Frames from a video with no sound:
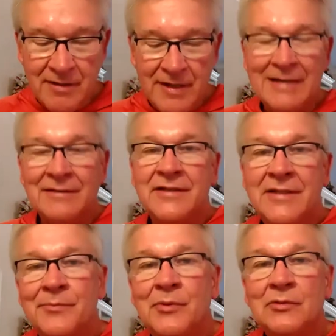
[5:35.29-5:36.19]
at the
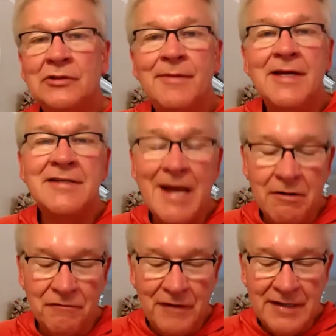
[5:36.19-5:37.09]
temple to make
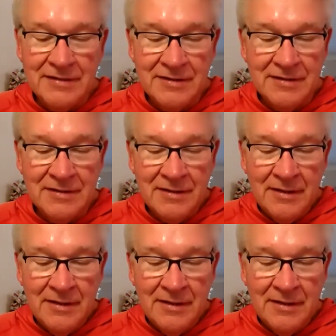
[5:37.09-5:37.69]
sacrifices.